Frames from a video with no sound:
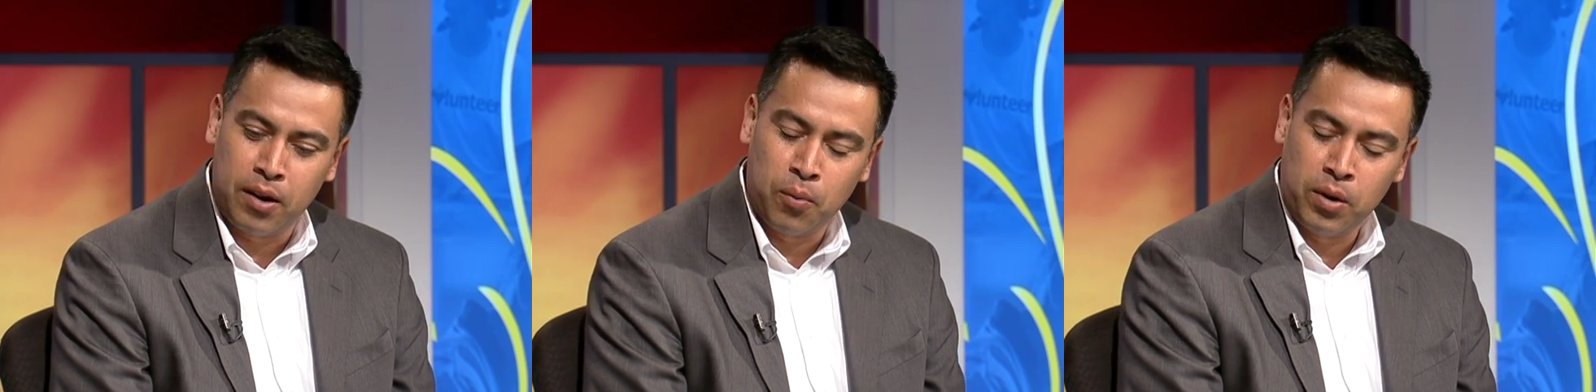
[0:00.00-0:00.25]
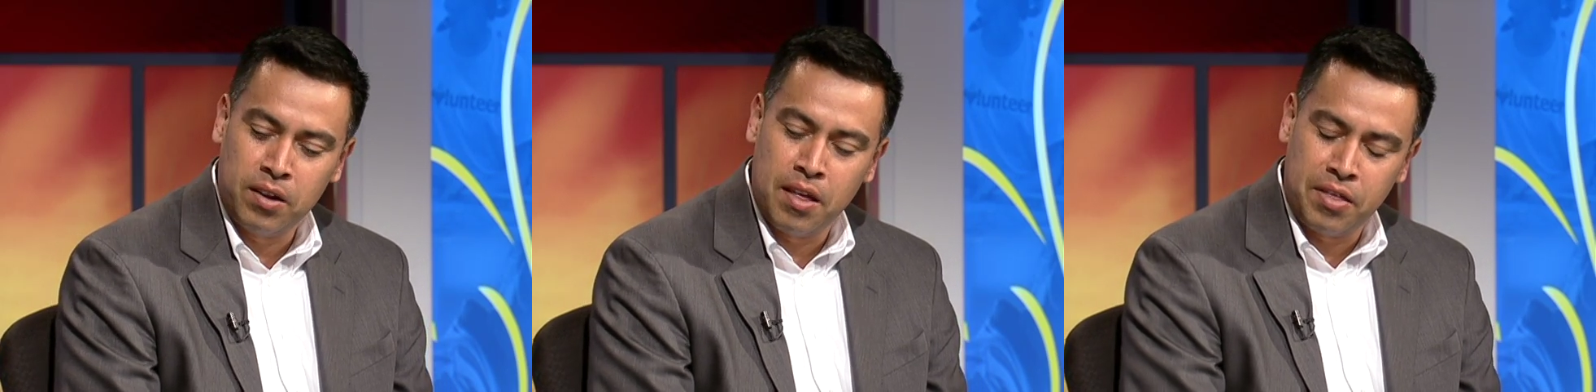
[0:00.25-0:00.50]

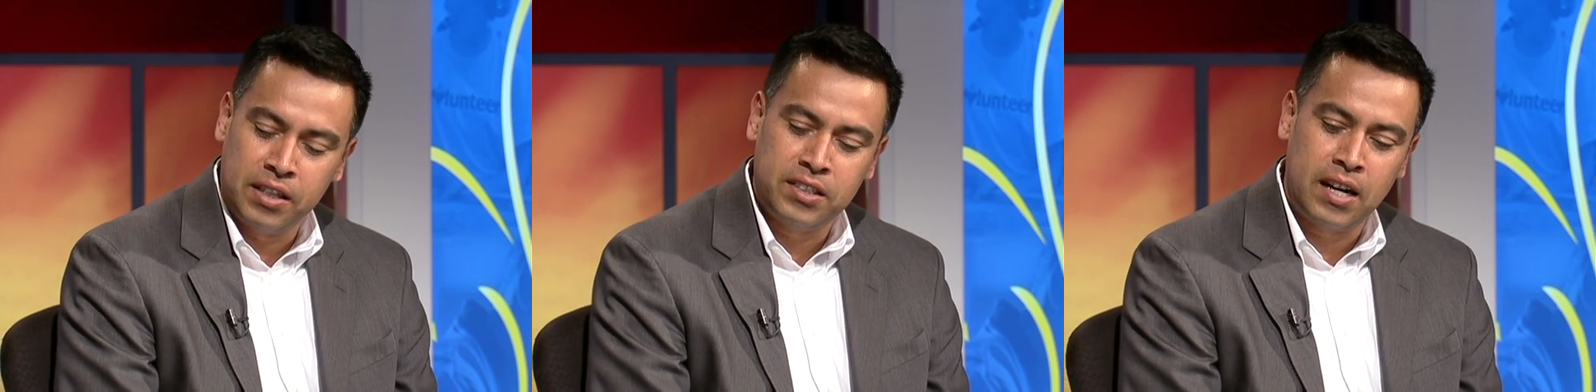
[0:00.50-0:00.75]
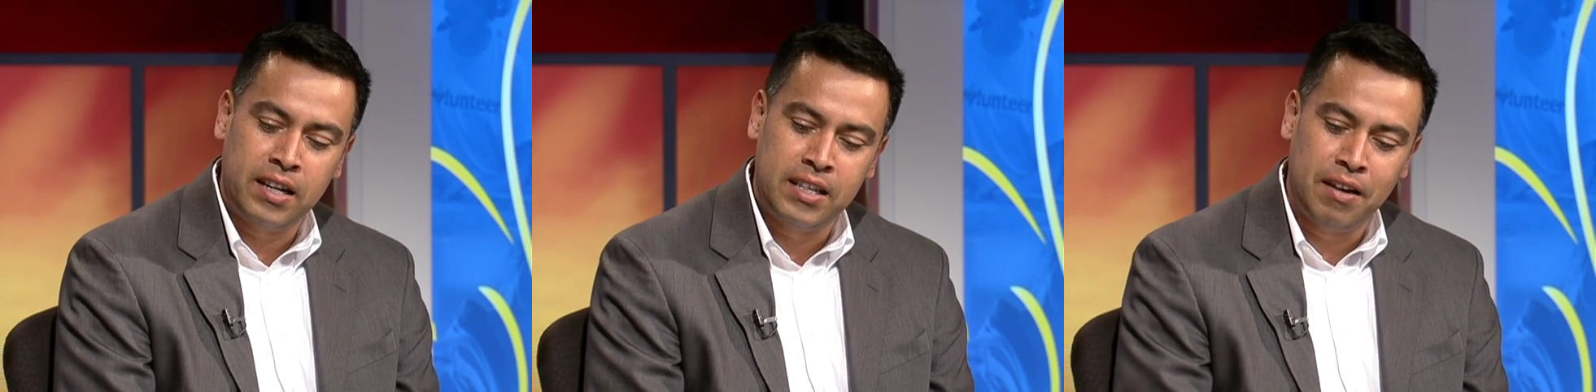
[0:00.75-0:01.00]
One of the things
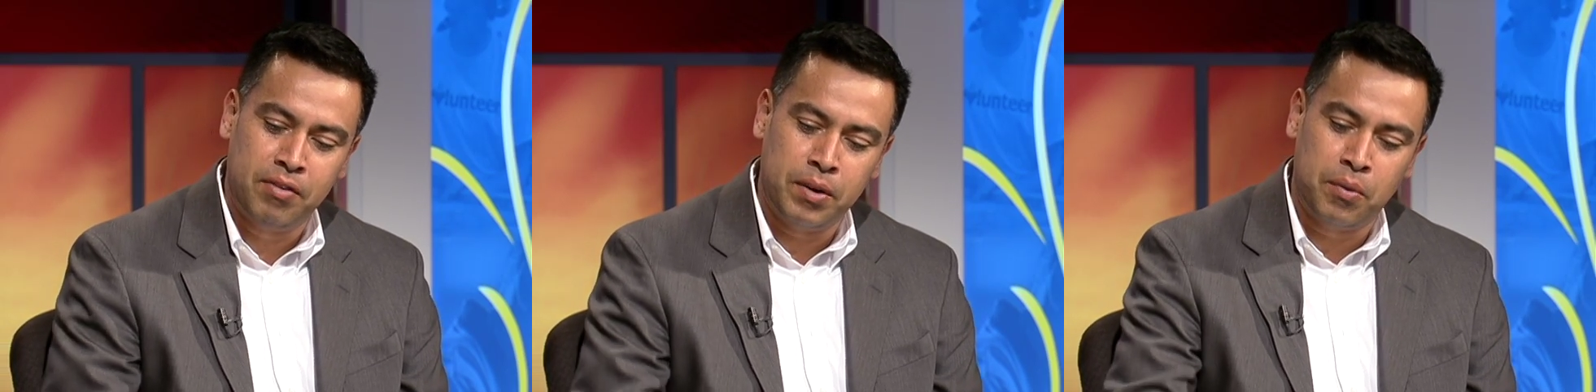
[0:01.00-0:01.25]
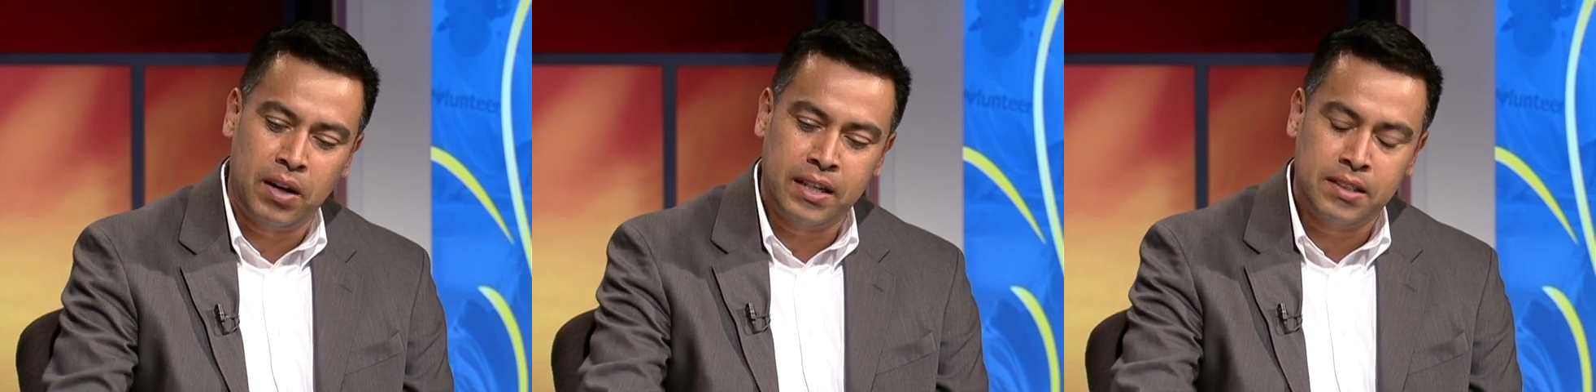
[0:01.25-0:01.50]
that I definitely
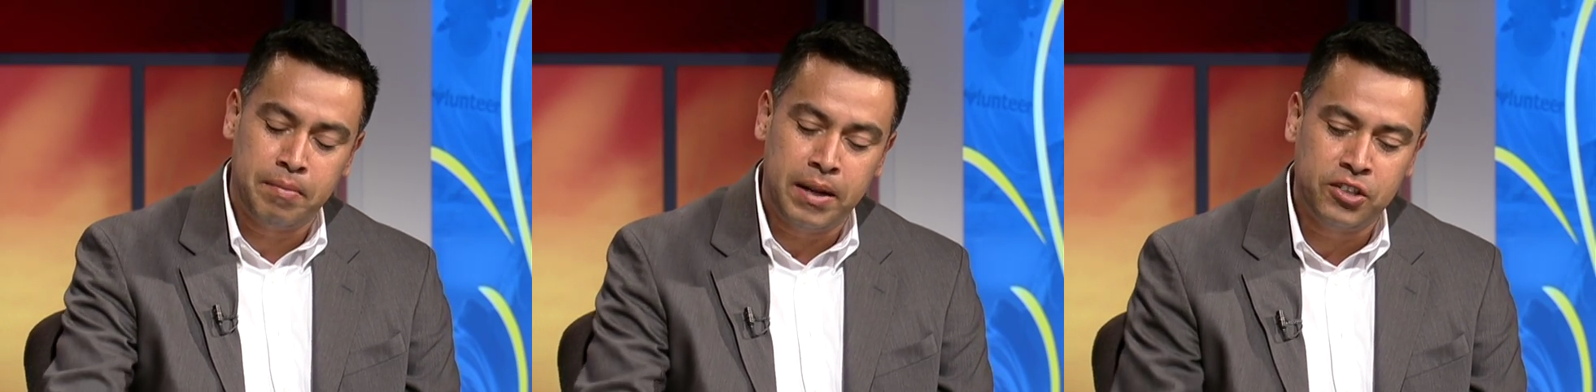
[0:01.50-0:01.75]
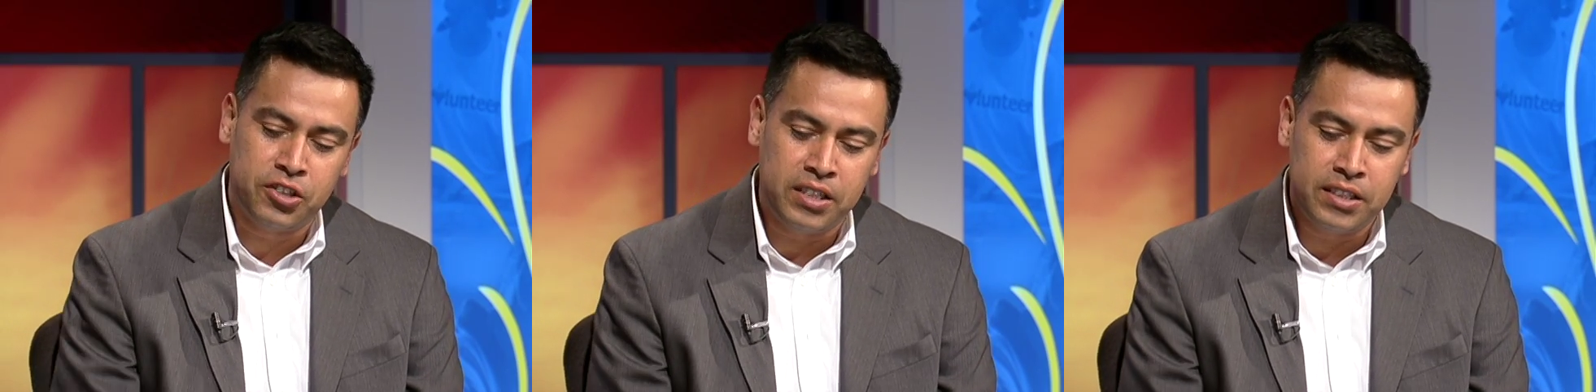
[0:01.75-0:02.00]
would like to
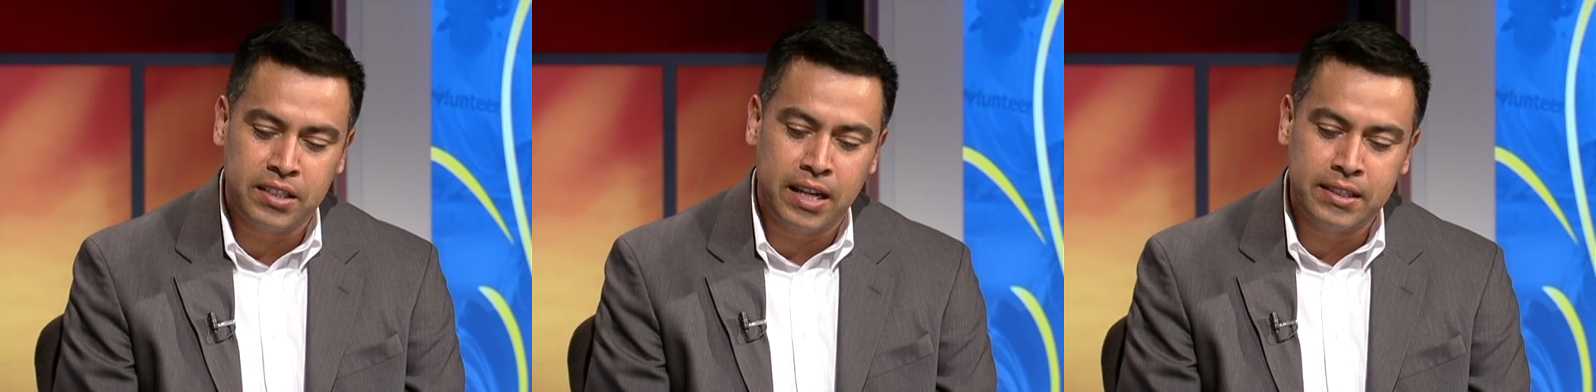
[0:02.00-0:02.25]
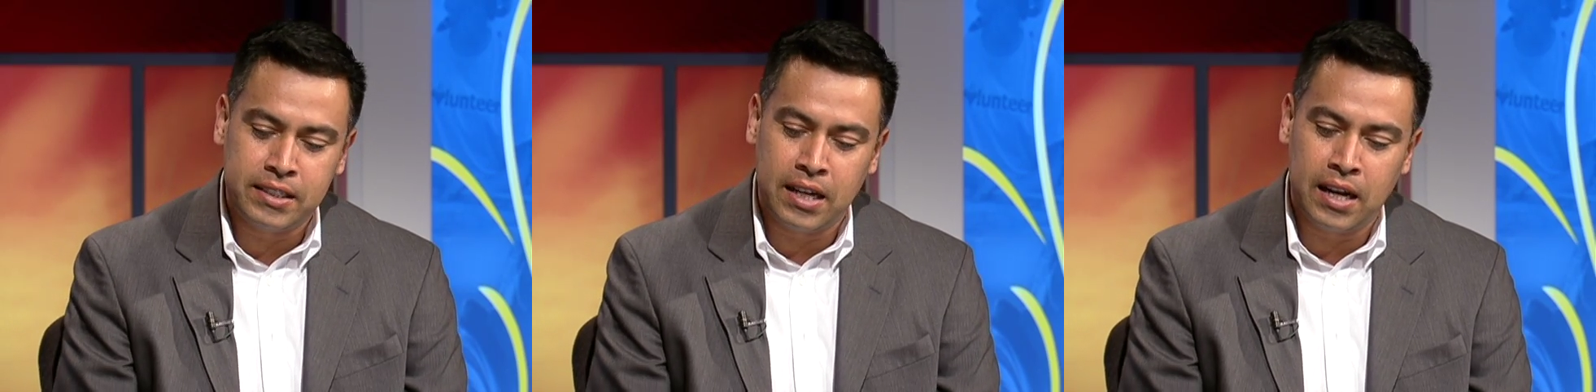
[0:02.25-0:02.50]
mention is
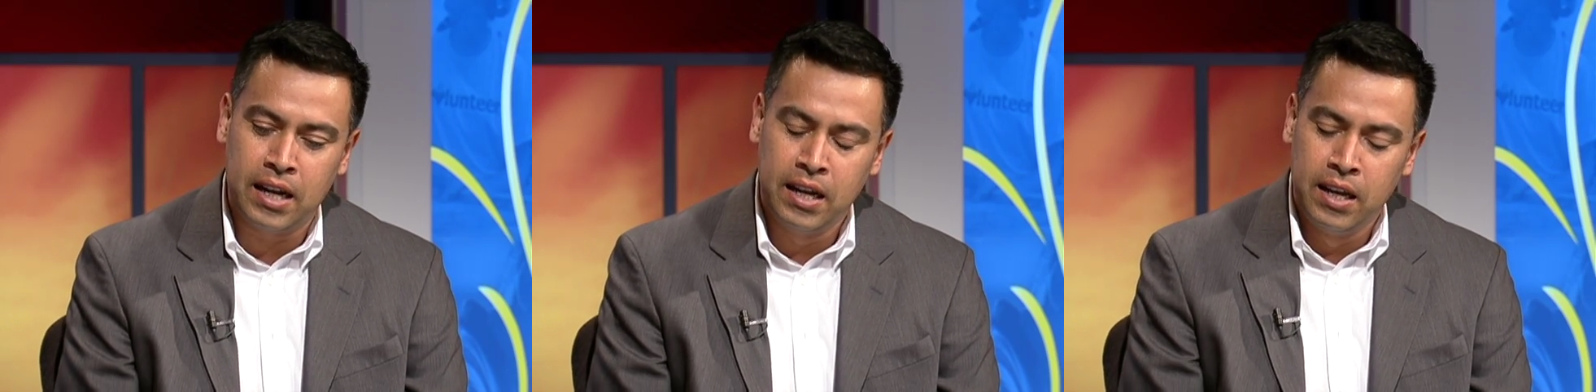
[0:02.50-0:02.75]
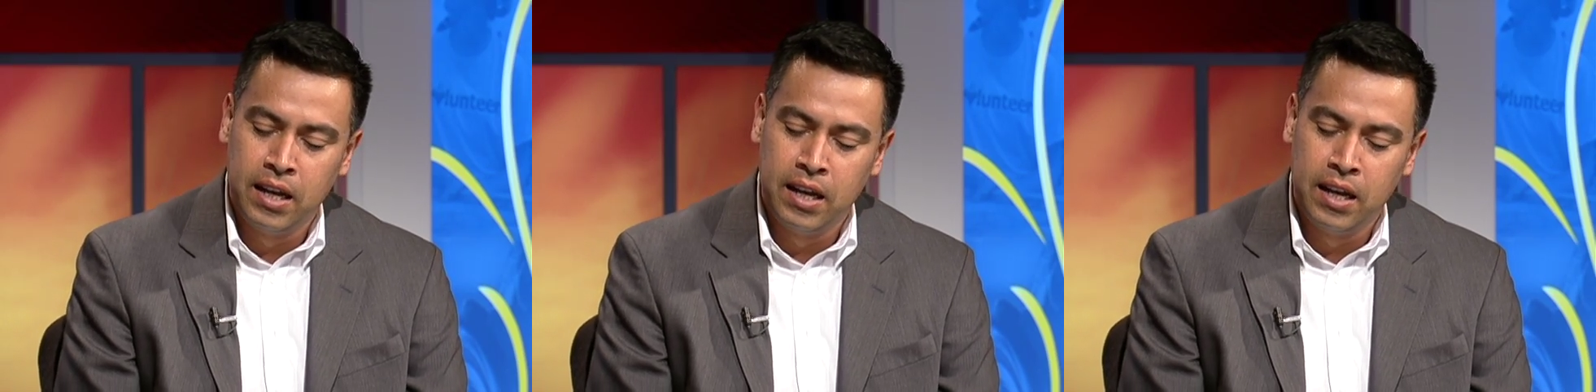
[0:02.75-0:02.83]
that uh,